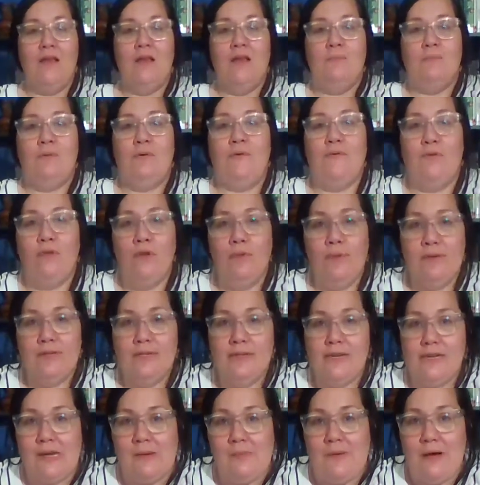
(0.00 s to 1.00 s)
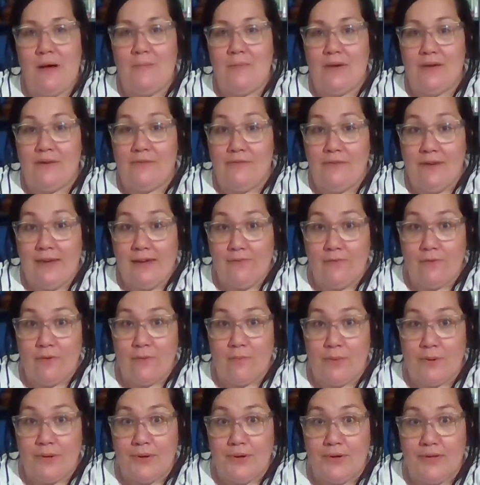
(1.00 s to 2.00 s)
Before we talk about my favorite
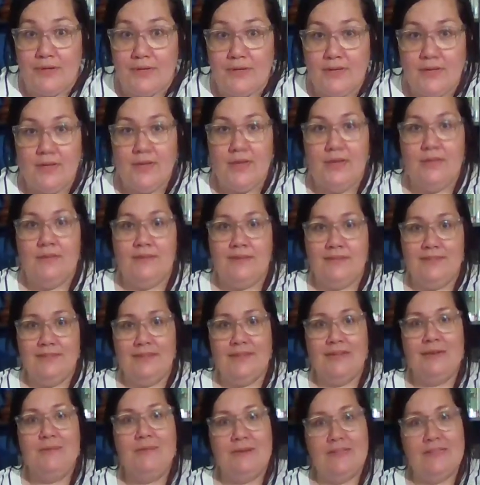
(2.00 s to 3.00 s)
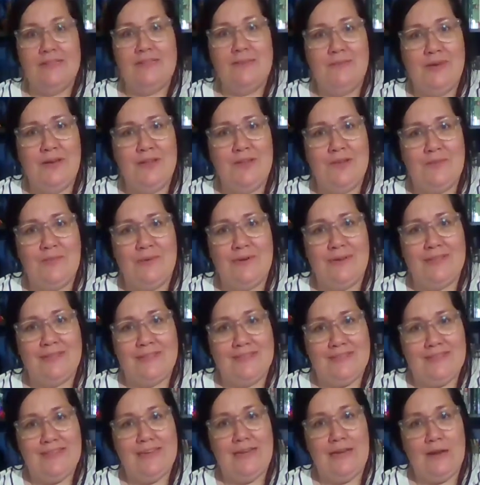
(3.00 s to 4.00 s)
bird, let's talk about some other birds
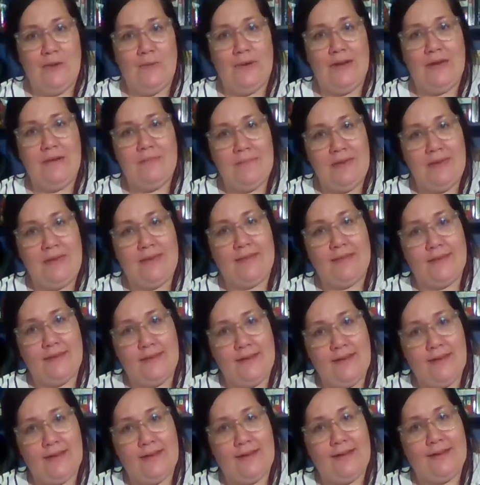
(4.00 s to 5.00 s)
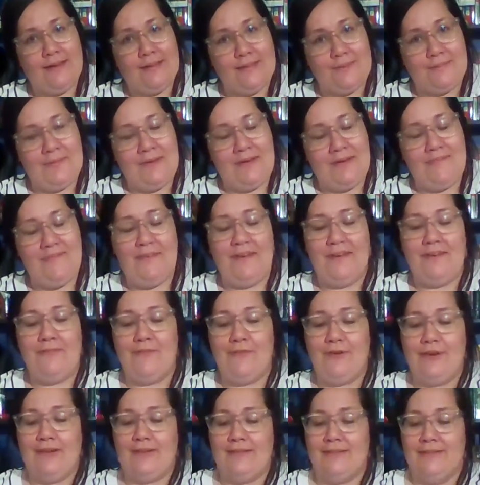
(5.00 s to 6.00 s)
that didn't quite make the cut as my
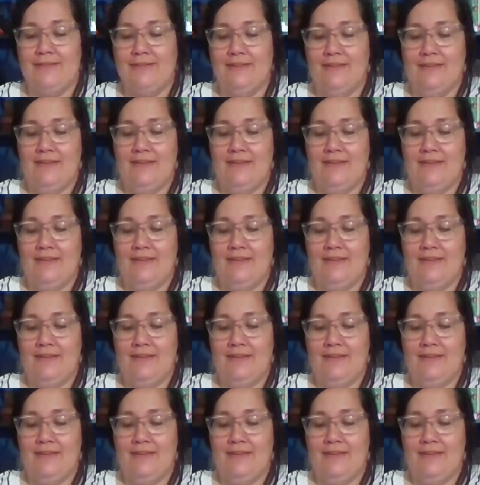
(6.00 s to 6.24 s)
favorite.